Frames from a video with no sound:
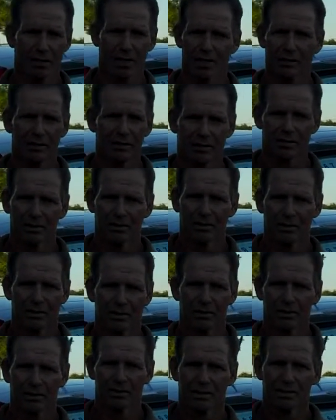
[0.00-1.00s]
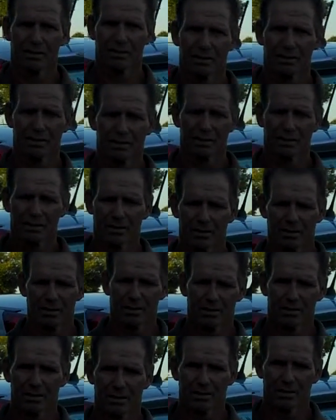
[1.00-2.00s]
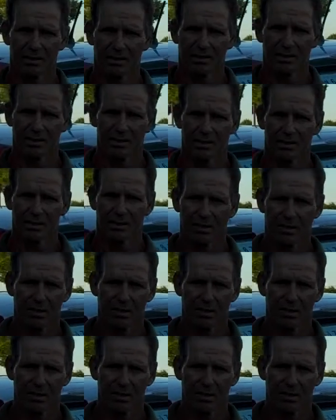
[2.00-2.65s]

Until the final deal came through?